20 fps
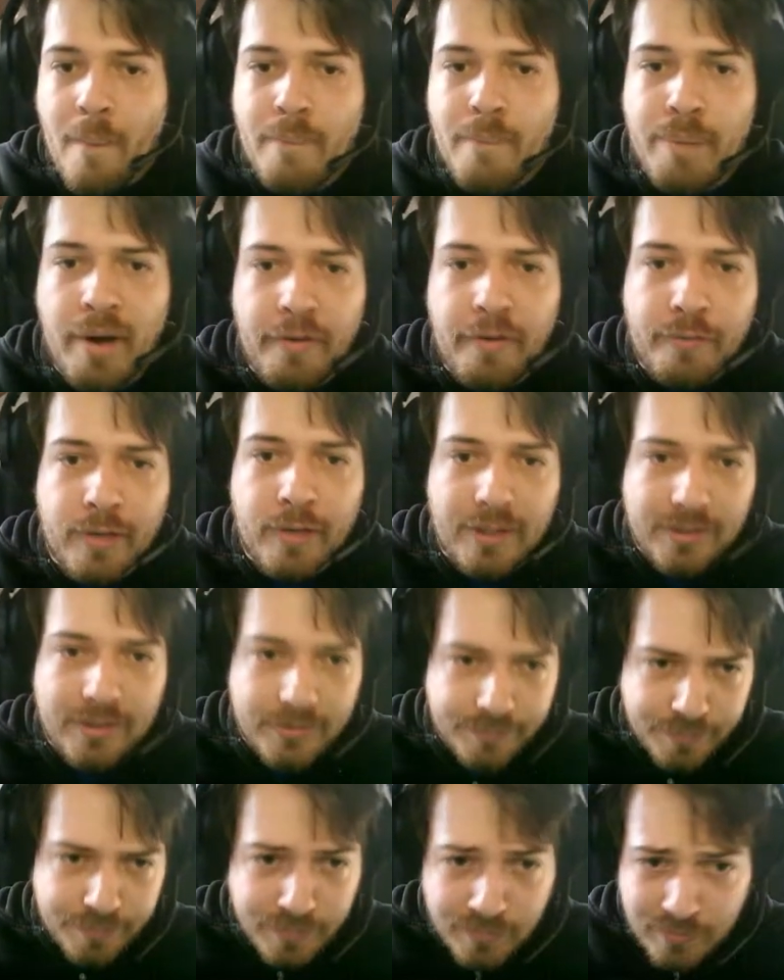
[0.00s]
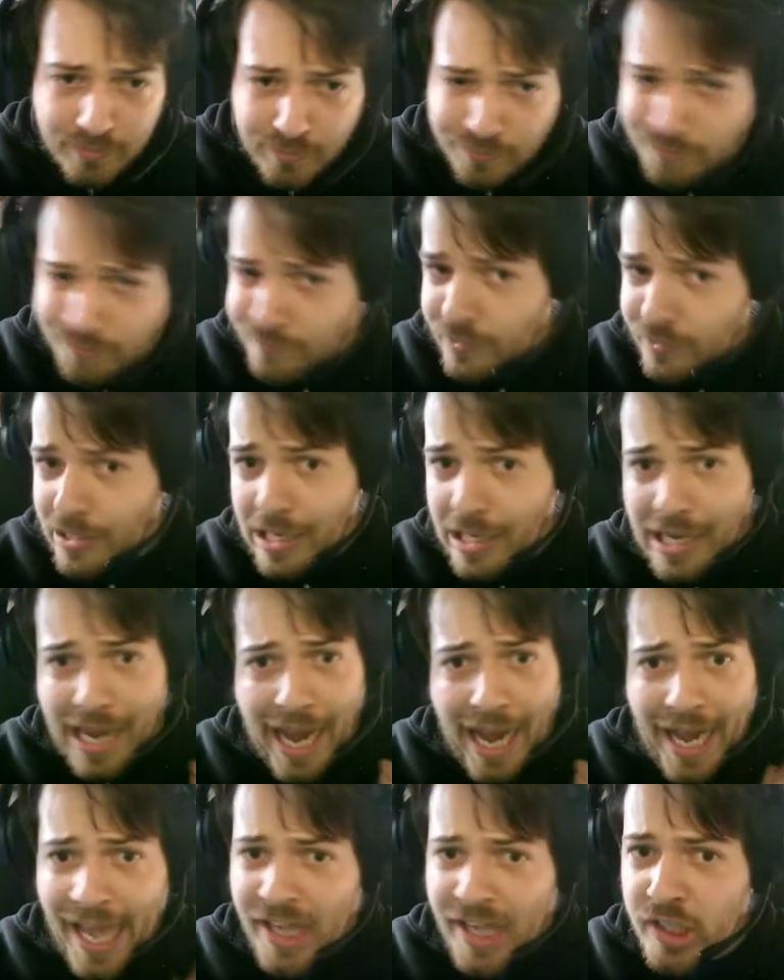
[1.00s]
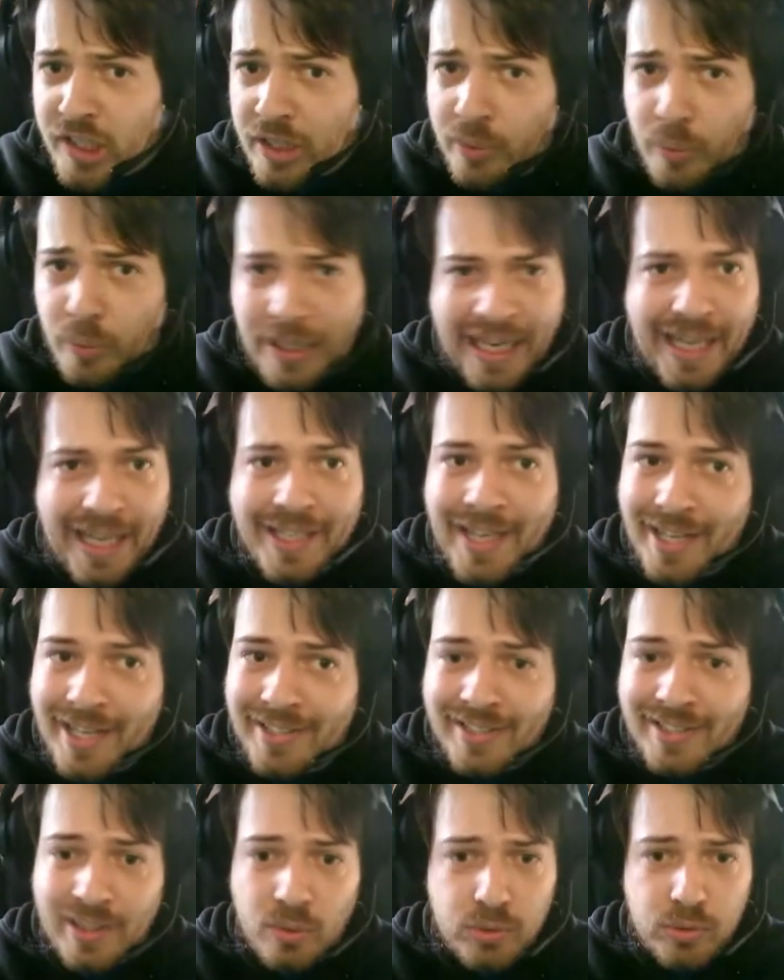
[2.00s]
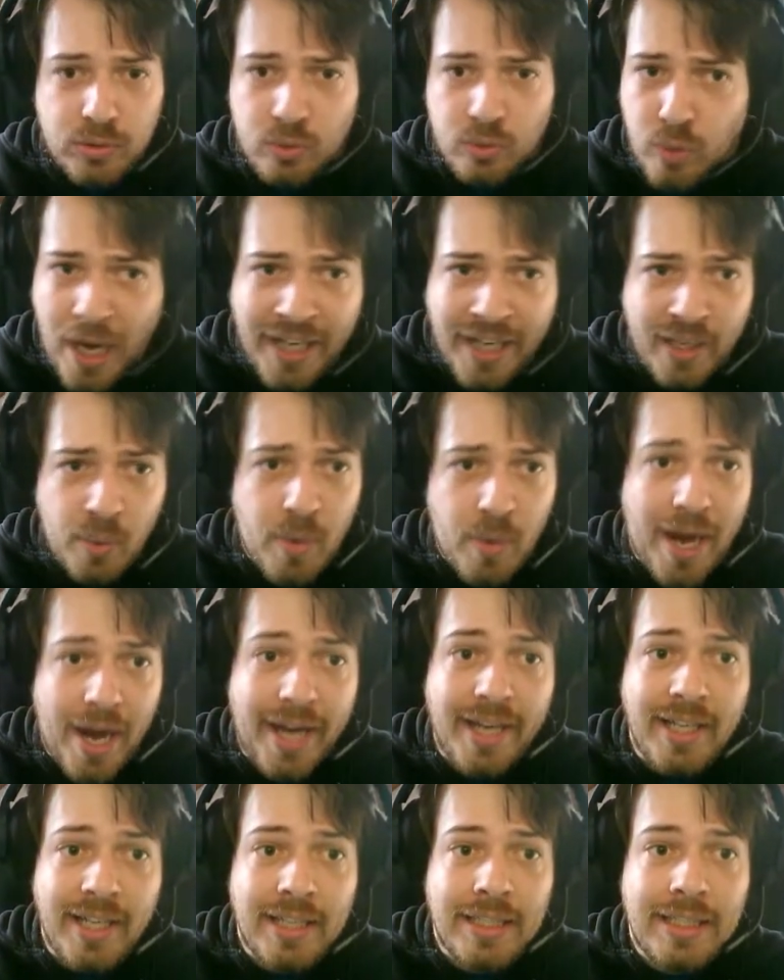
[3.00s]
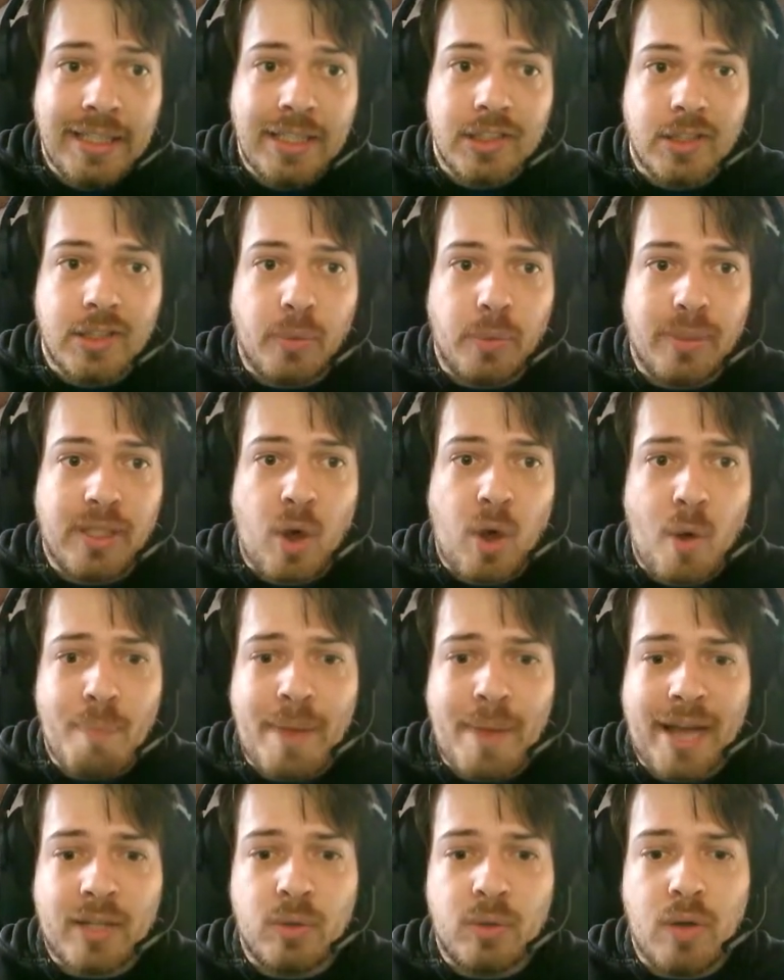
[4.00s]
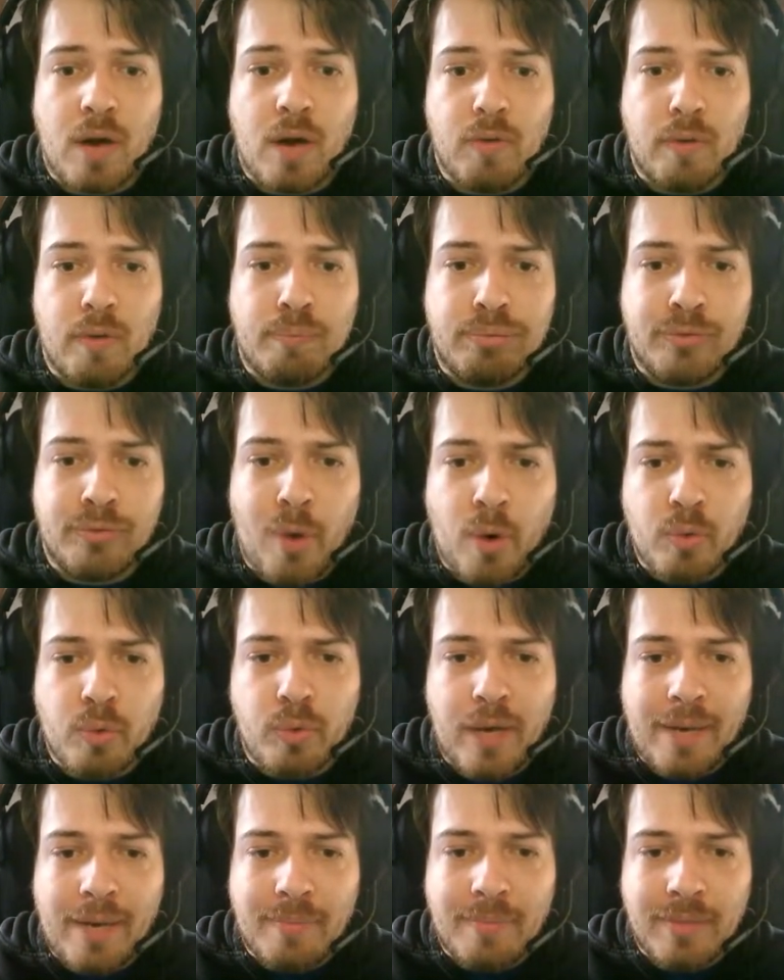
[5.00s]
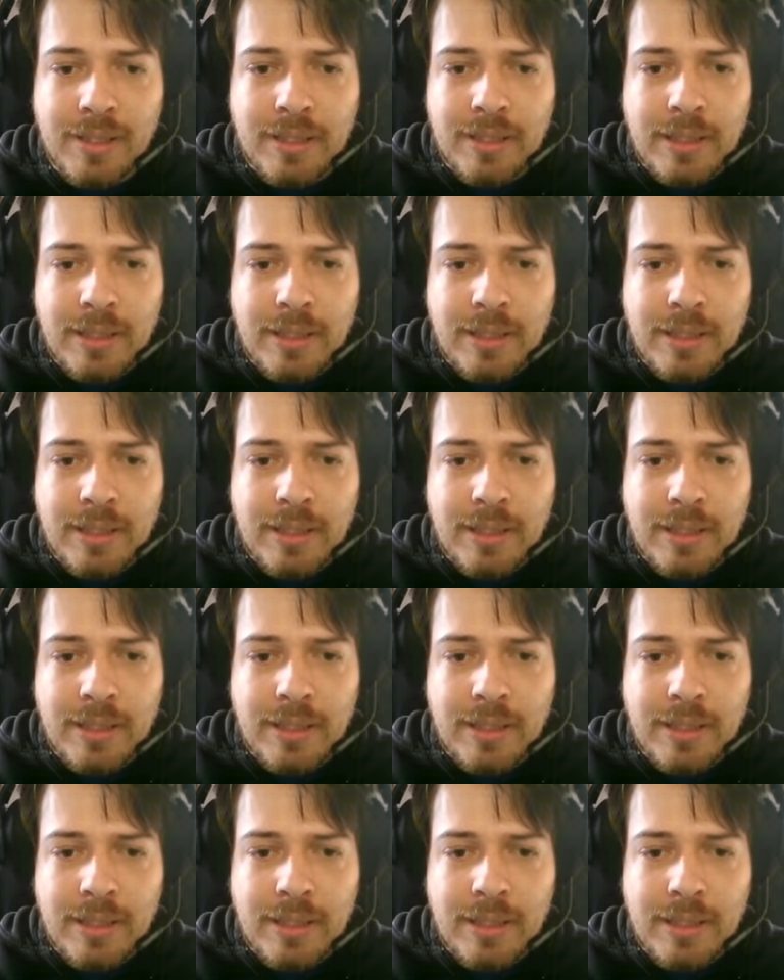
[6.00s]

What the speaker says: Perfect. And actually we can test it right away. So we go back to our program,